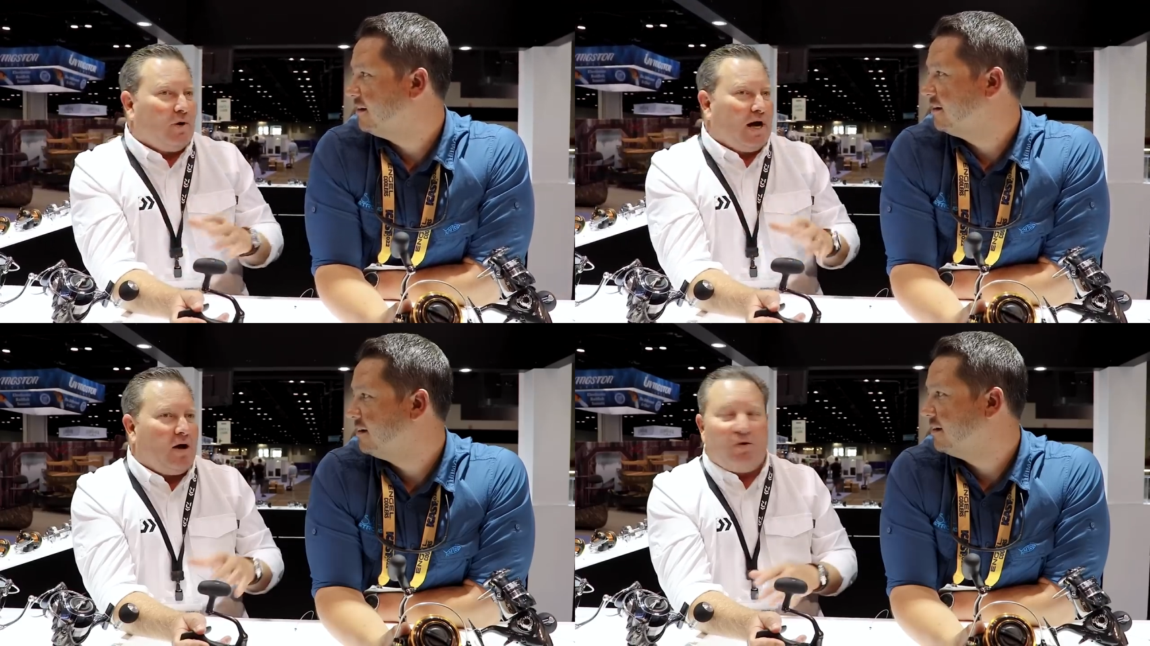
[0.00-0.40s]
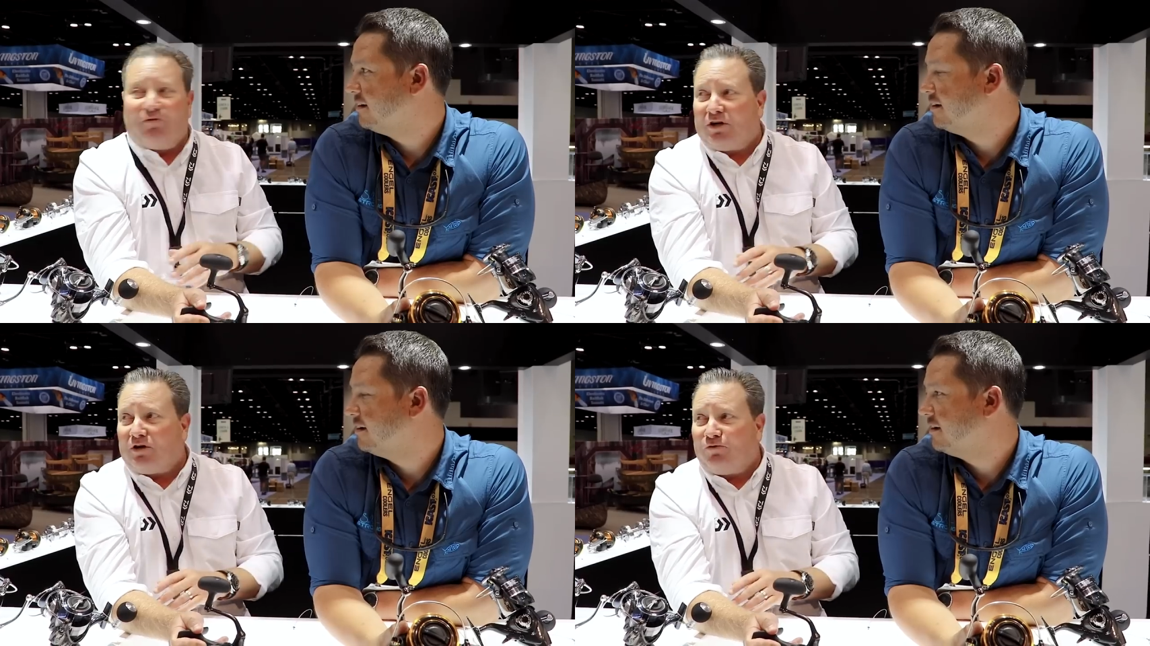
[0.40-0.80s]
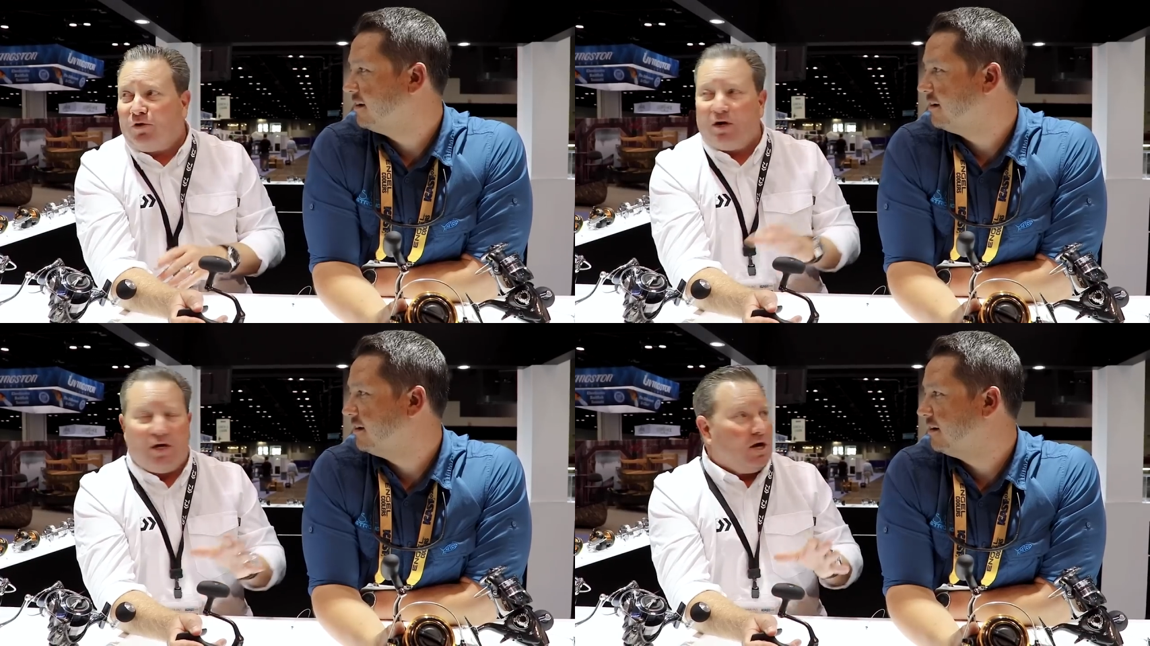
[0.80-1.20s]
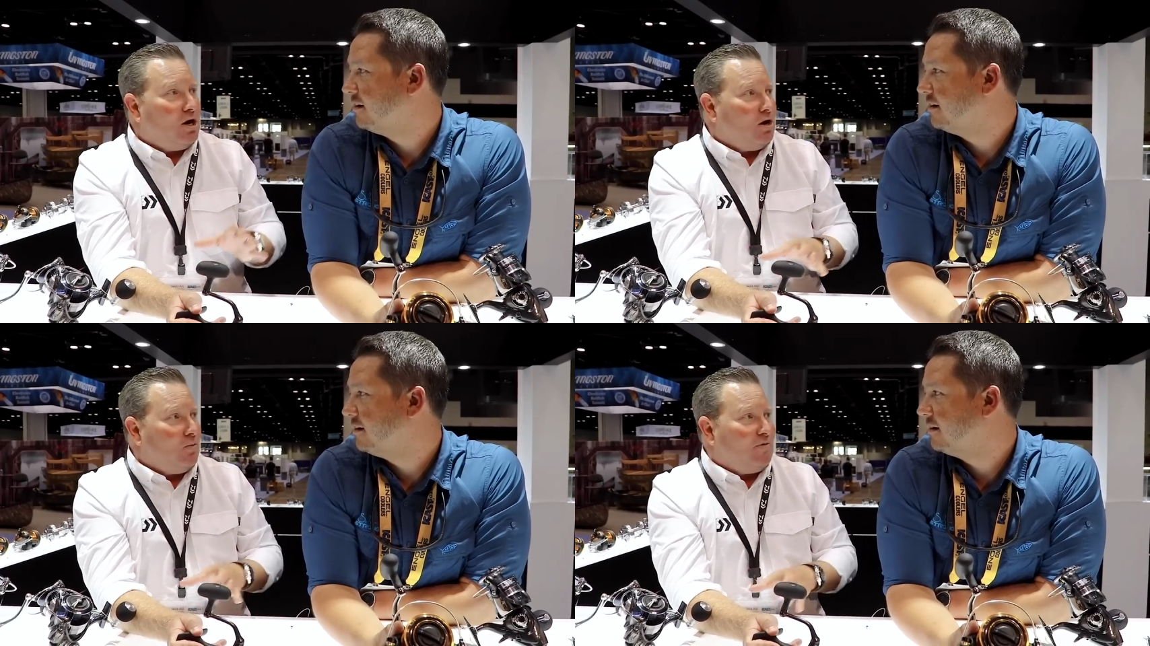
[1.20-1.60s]
Speaker 1: went out, we fished them for a
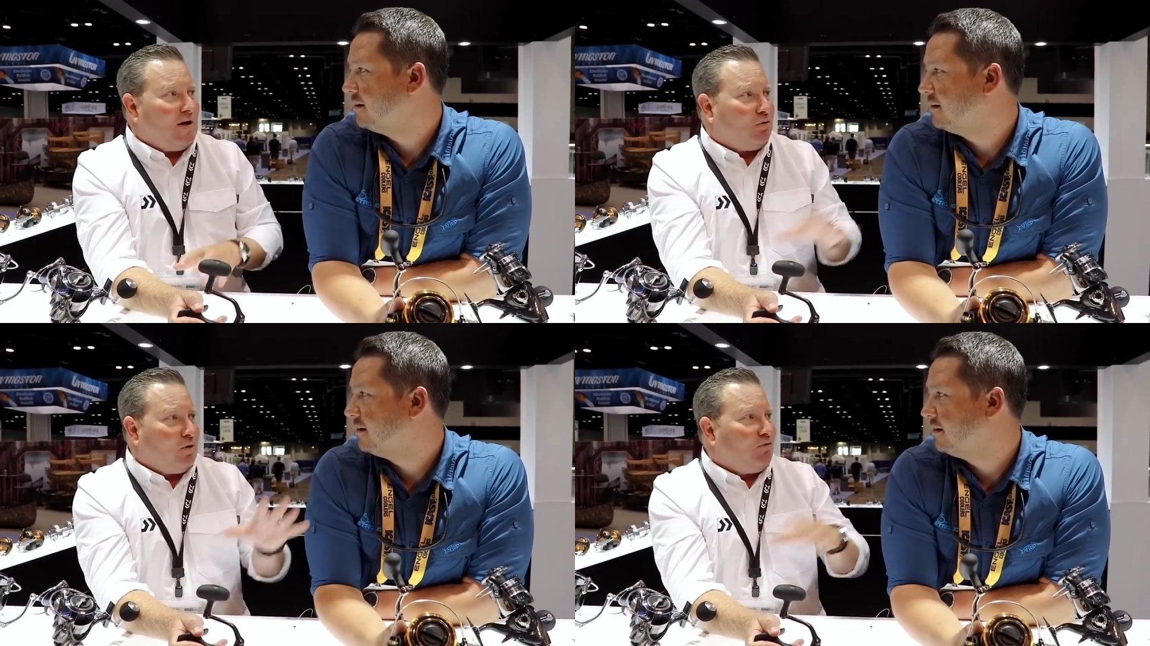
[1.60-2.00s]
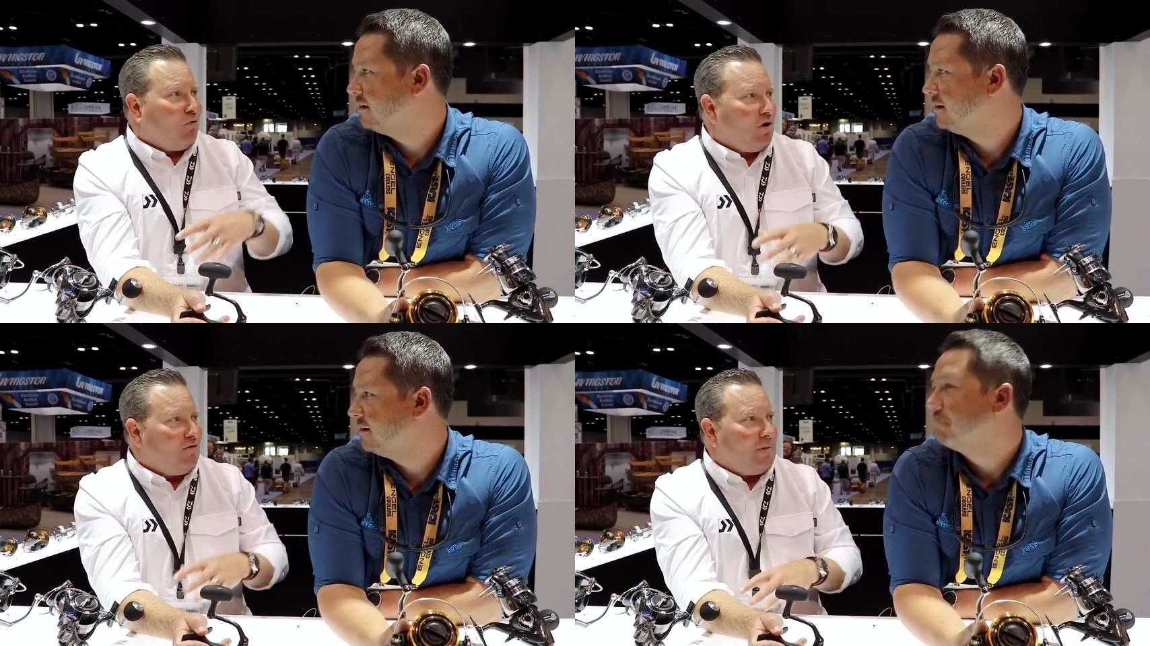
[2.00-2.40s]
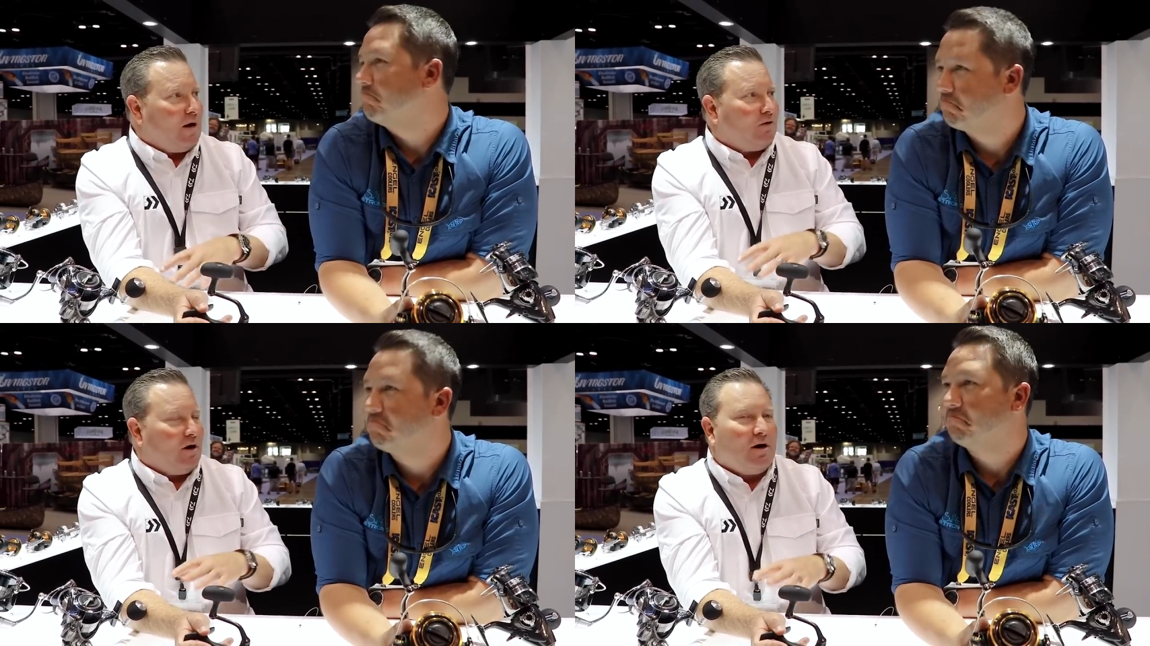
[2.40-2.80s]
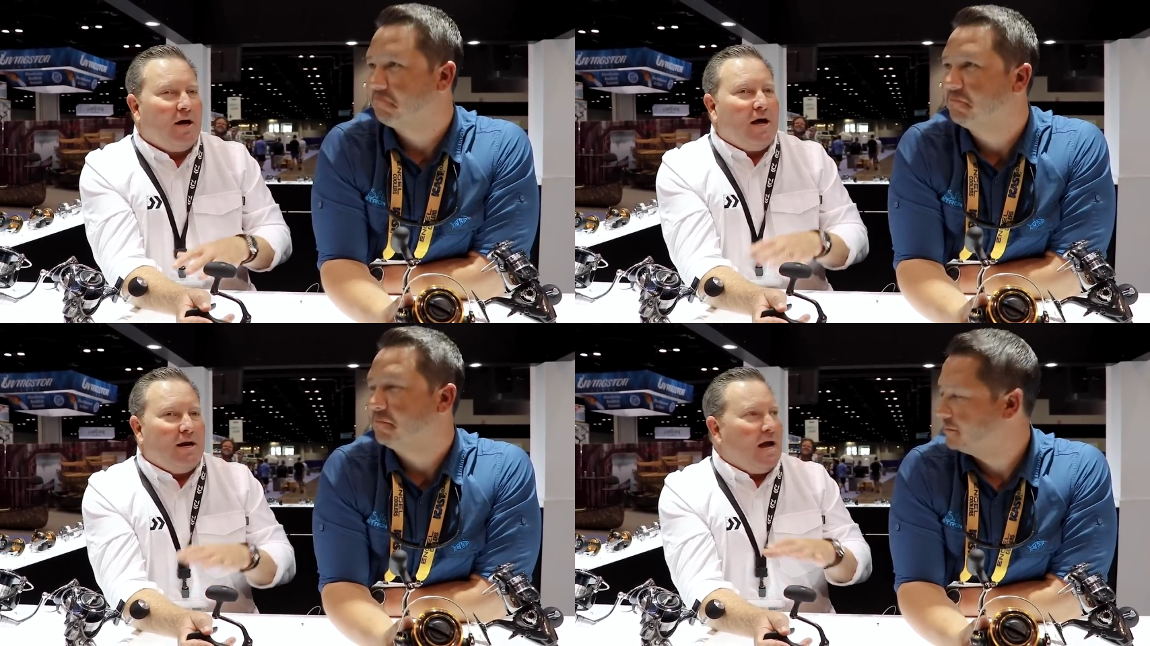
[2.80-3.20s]
year, and we've had 3 or 4 of them out there.
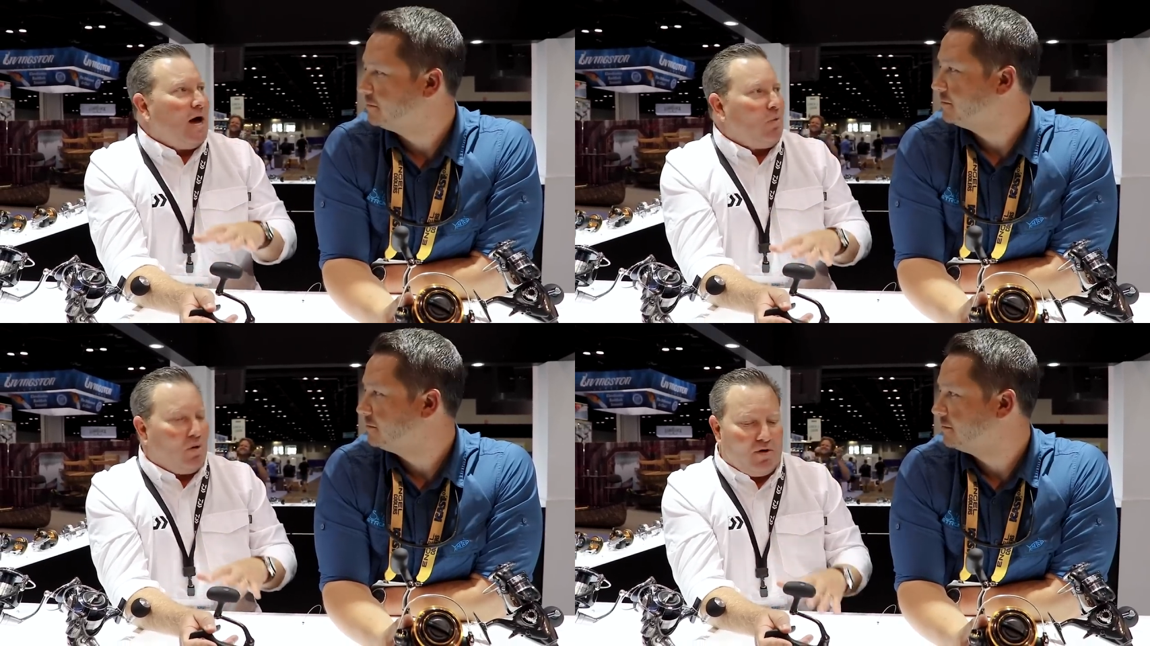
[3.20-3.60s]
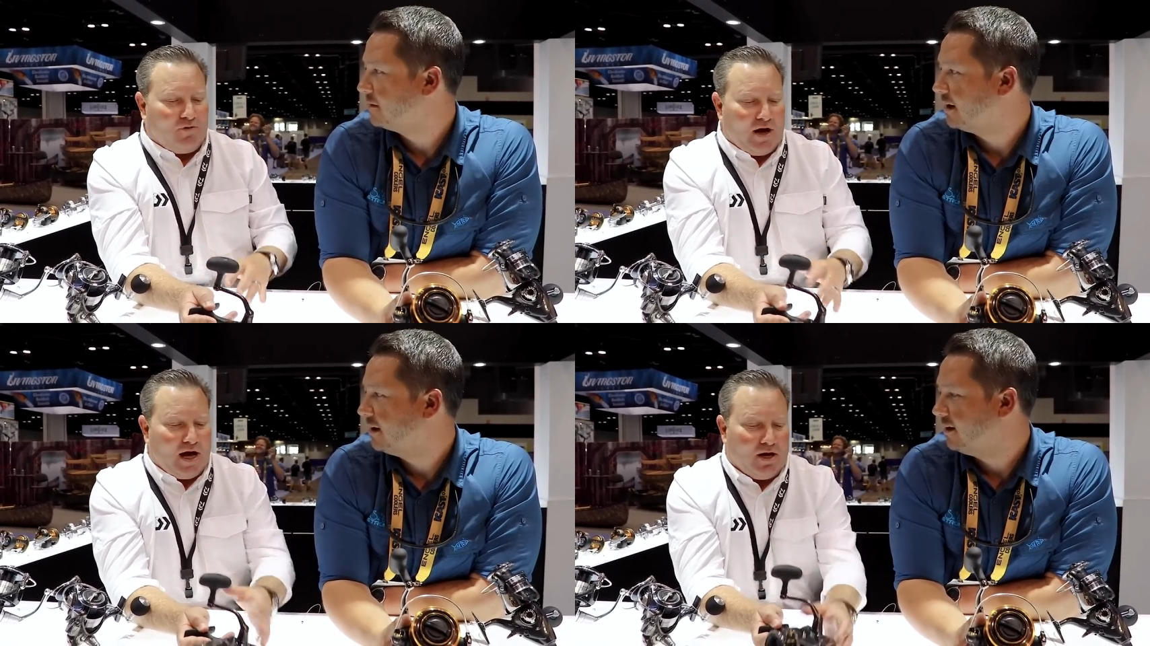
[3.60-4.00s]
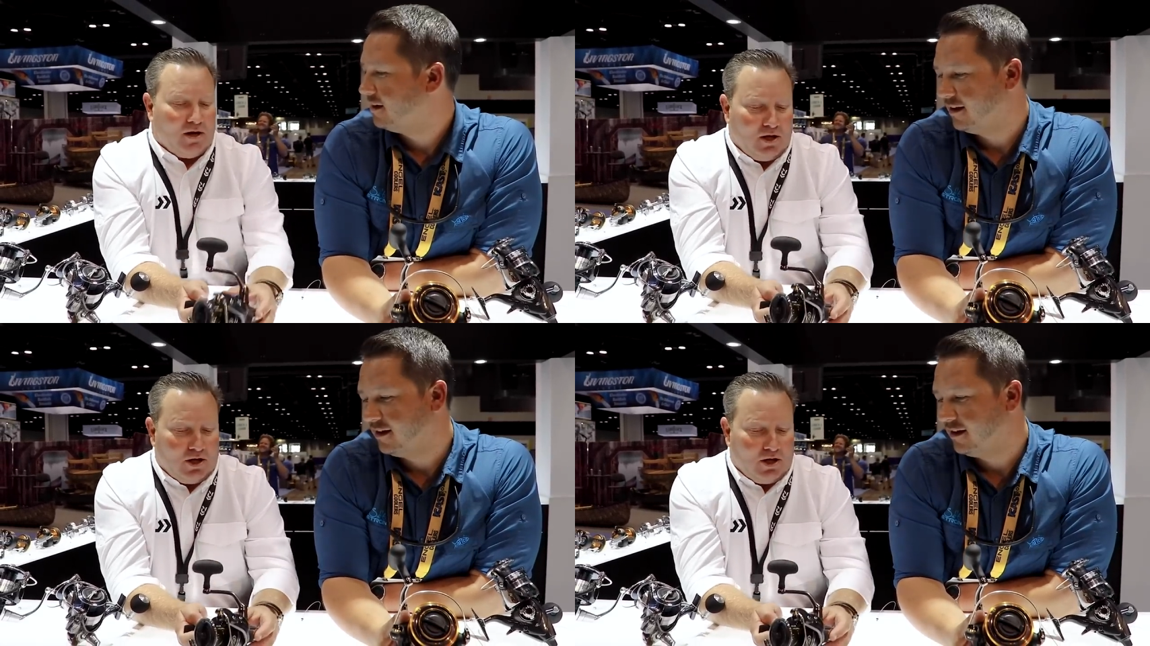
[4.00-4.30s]
Not where we've had,